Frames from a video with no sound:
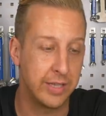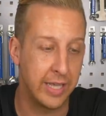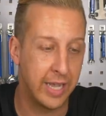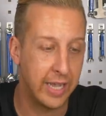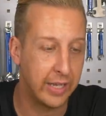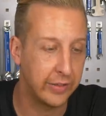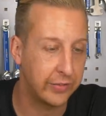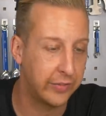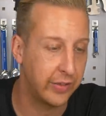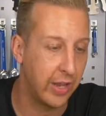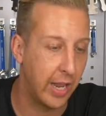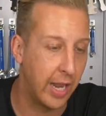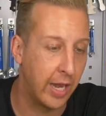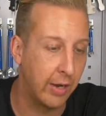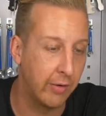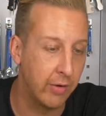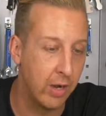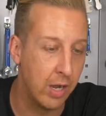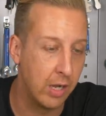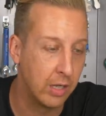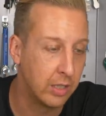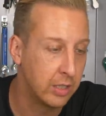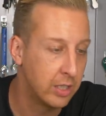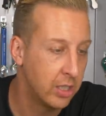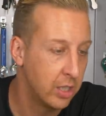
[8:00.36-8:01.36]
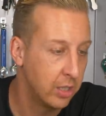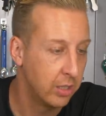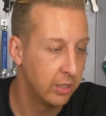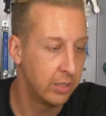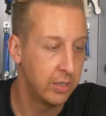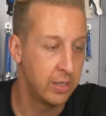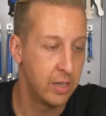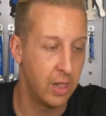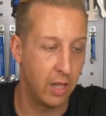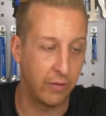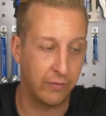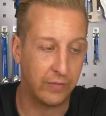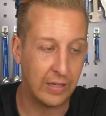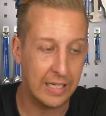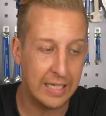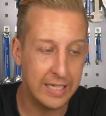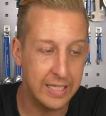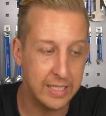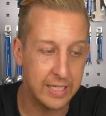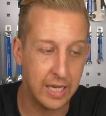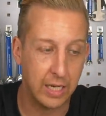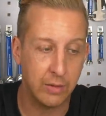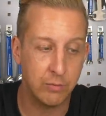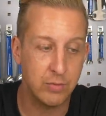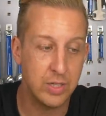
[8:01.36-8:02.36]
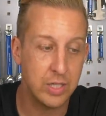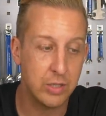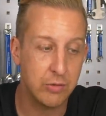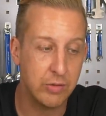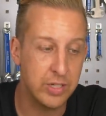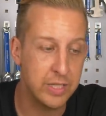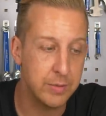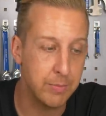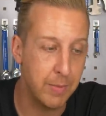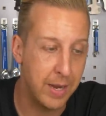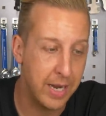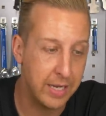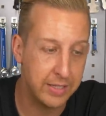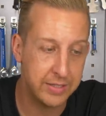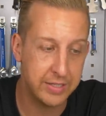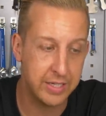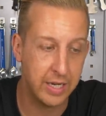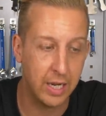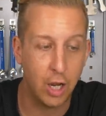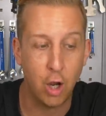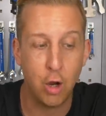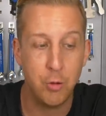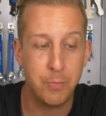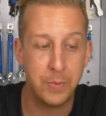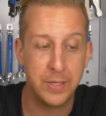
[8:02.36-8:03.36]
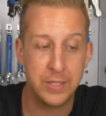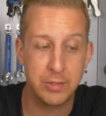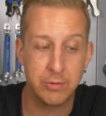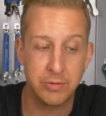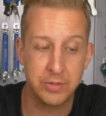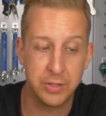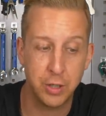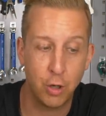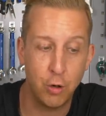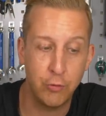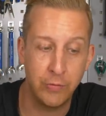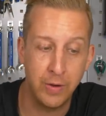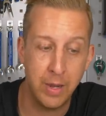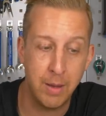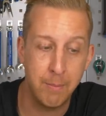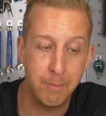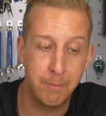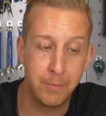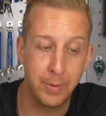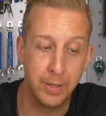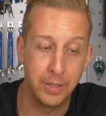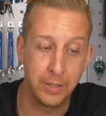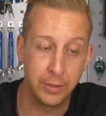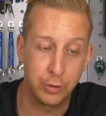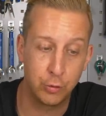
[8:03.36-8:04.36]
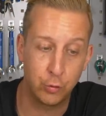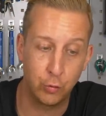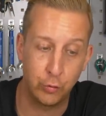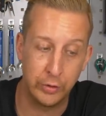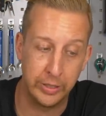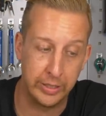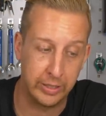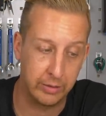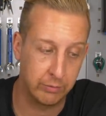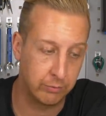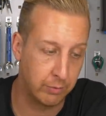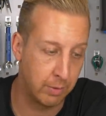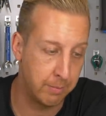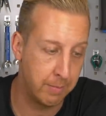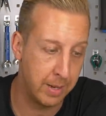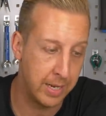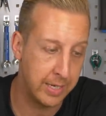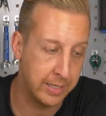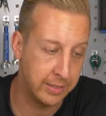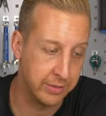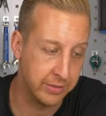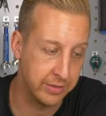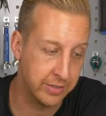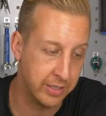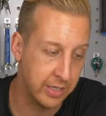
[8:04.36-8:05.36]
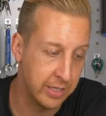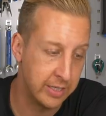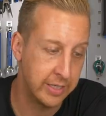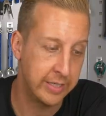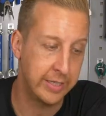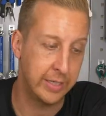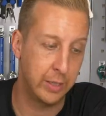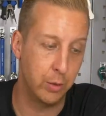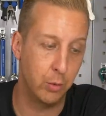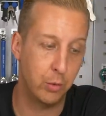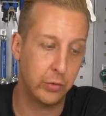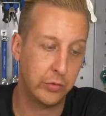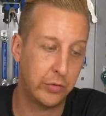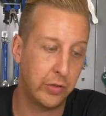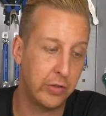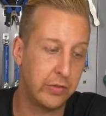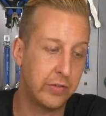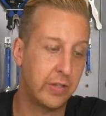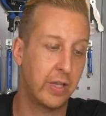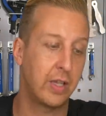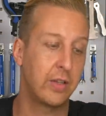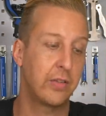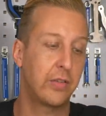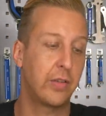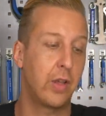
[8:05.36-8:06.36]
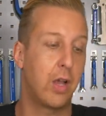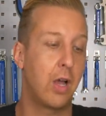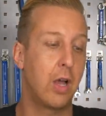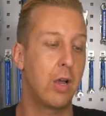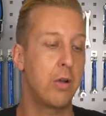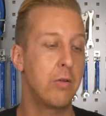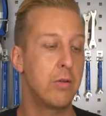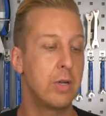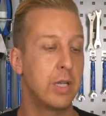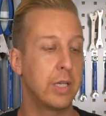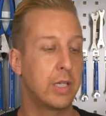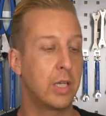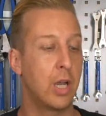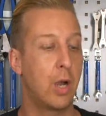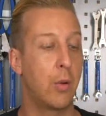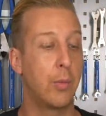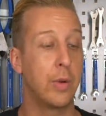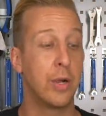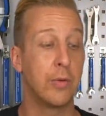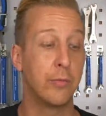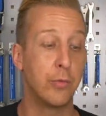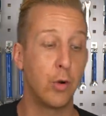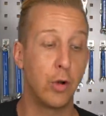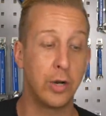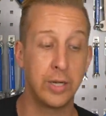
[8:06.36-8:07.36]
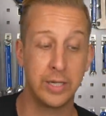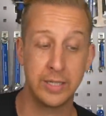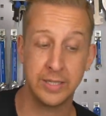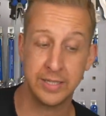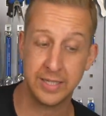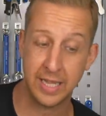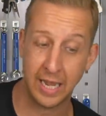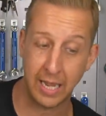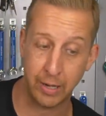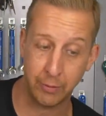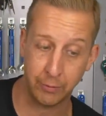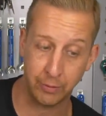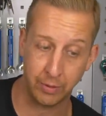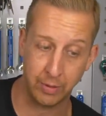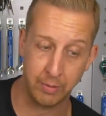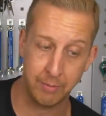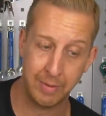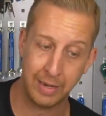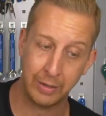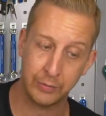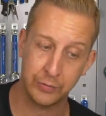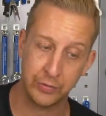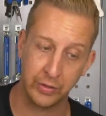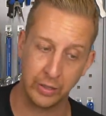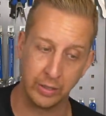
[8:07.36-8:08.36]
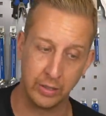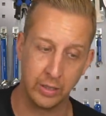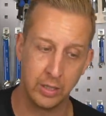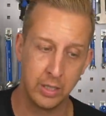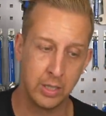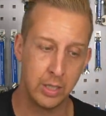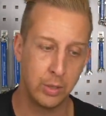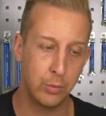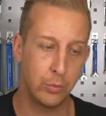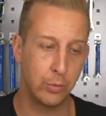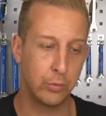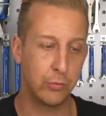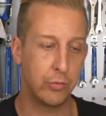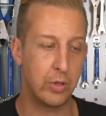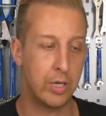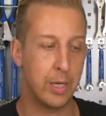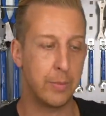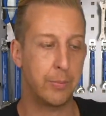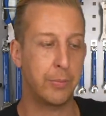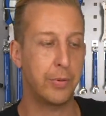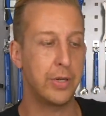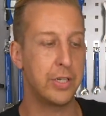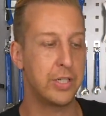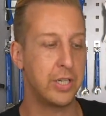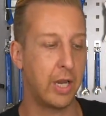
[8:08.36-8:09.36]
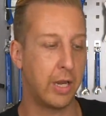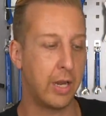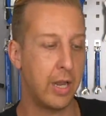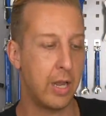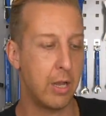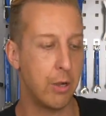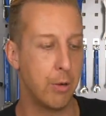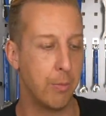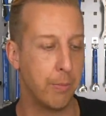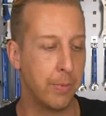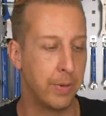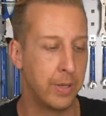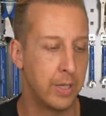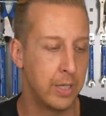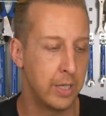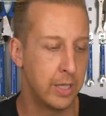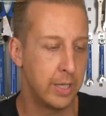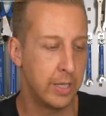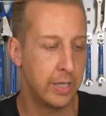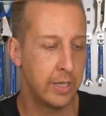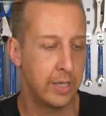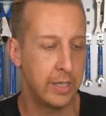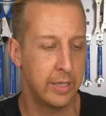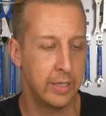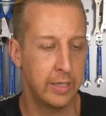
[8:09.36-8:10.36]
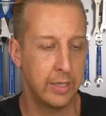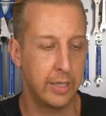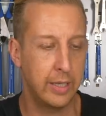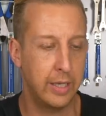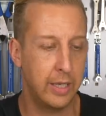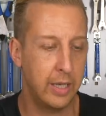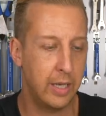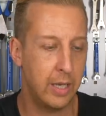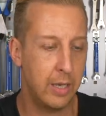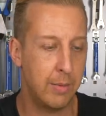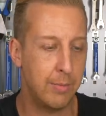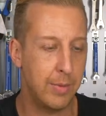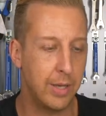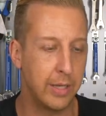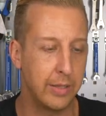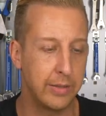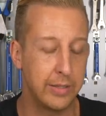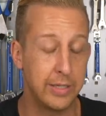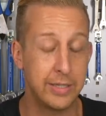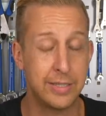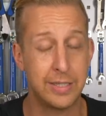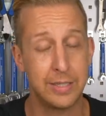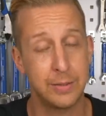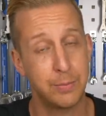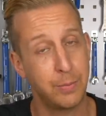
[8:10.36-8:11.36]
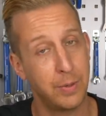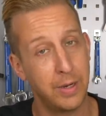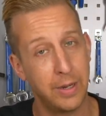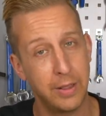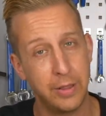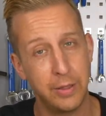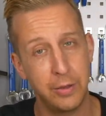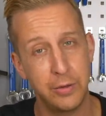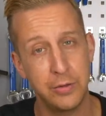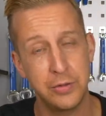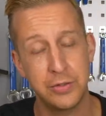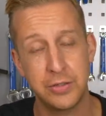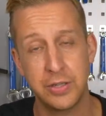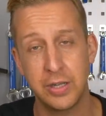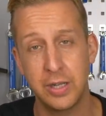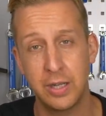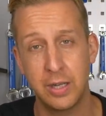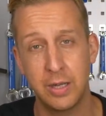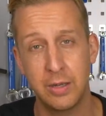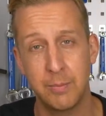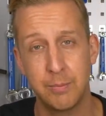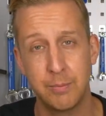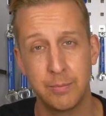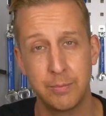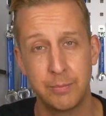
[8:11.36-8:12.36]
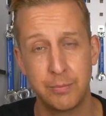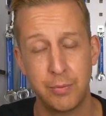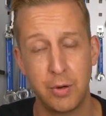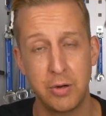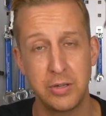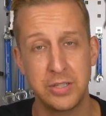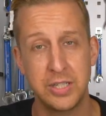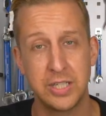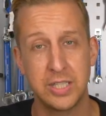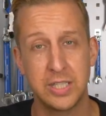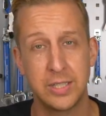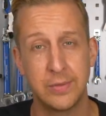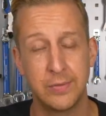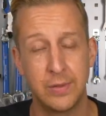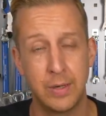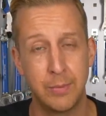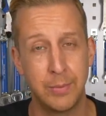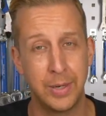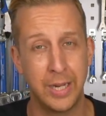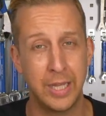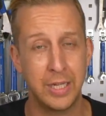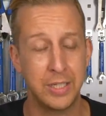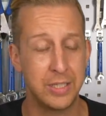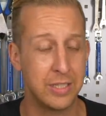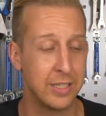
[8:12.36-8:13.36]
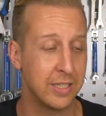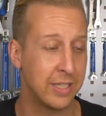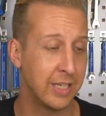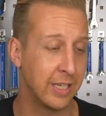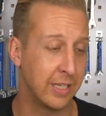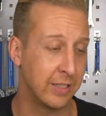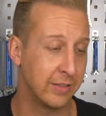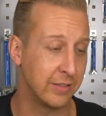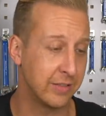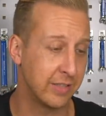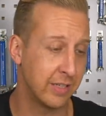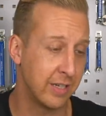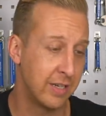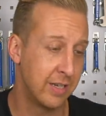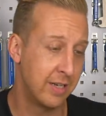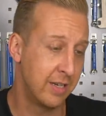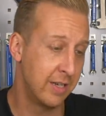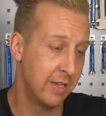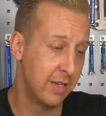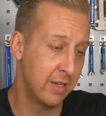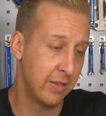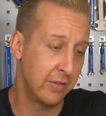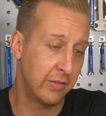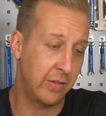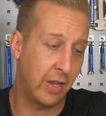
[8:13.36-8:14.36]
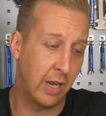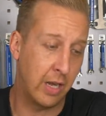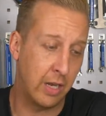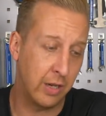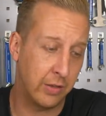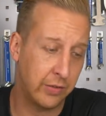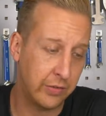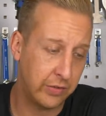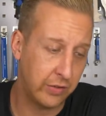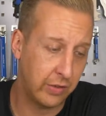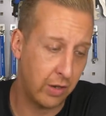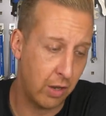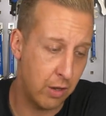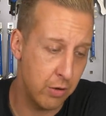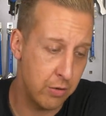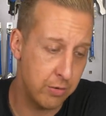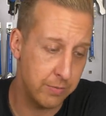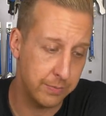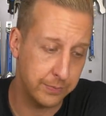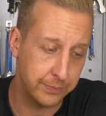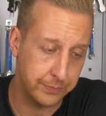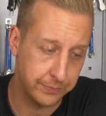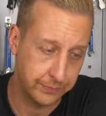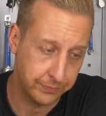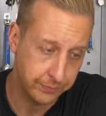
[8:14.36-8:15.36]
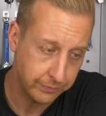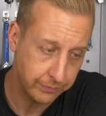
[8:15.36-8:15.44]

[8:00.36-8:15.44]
the headset area. I've cleaned and re-greased my headset hoping to resolve it, but the creak remains. It also tends to only occur when I'm riding down the mountain. We'd really appreciate your help. Um, this is one of those um, process of elimination things Taylor. So